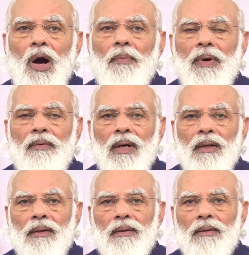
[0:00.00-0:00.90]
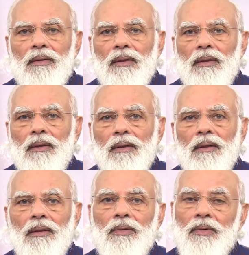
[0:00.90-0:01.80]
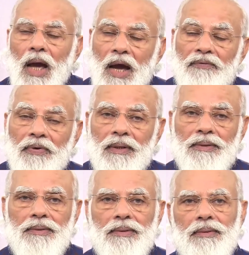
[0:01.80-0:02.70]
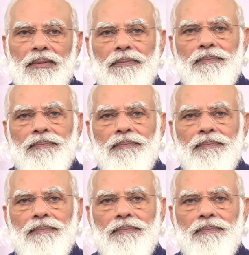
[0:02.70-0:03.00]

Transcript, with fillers: of our efforts.